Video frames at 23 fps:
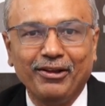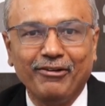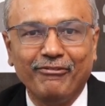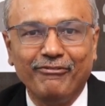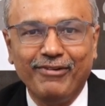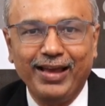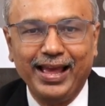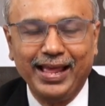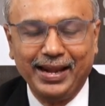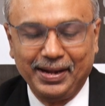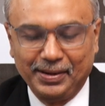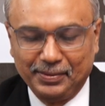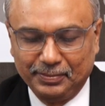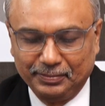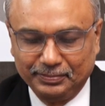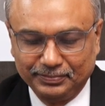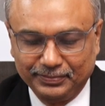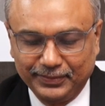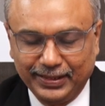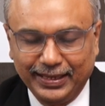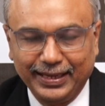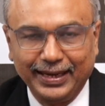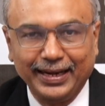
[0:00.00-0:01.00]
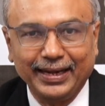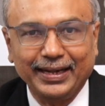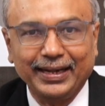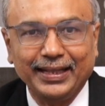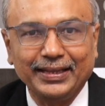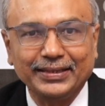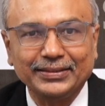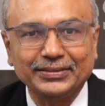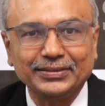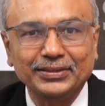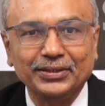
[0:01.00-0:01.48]
Well, it
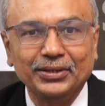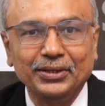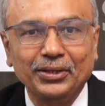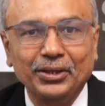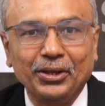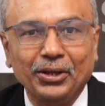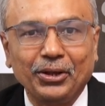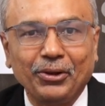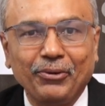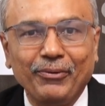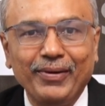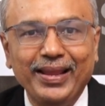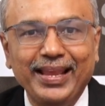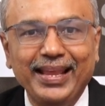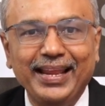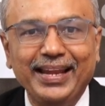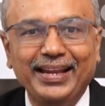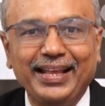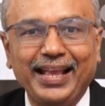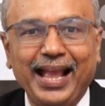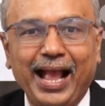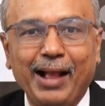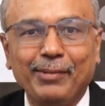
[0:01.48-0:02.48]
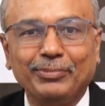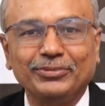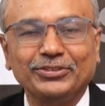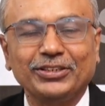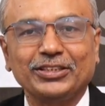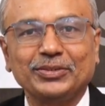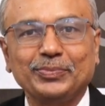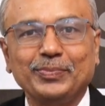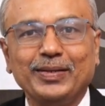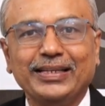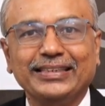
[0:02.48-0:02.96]
is queen
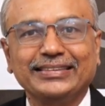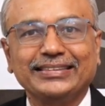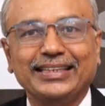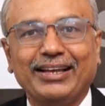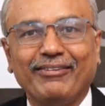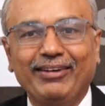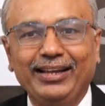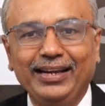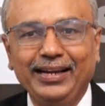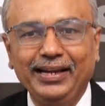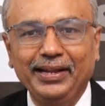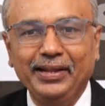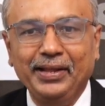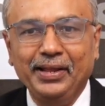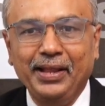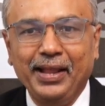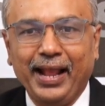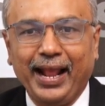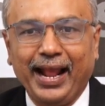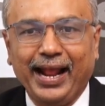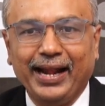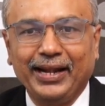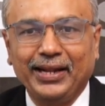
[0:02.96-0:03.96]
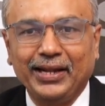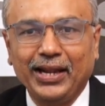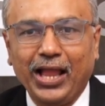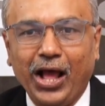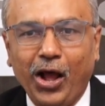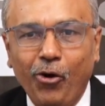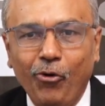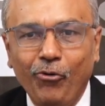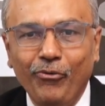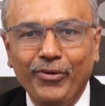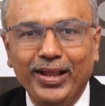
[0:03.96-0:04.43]
captures b7, and
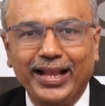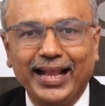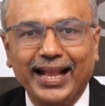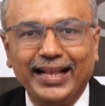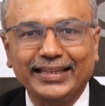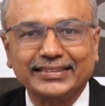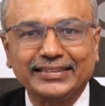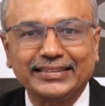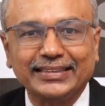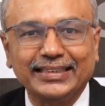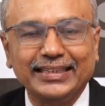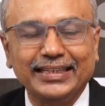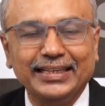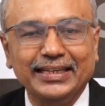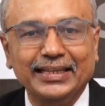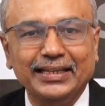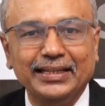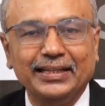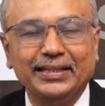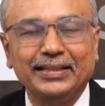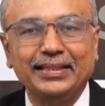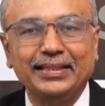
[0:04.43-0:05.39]
now we can see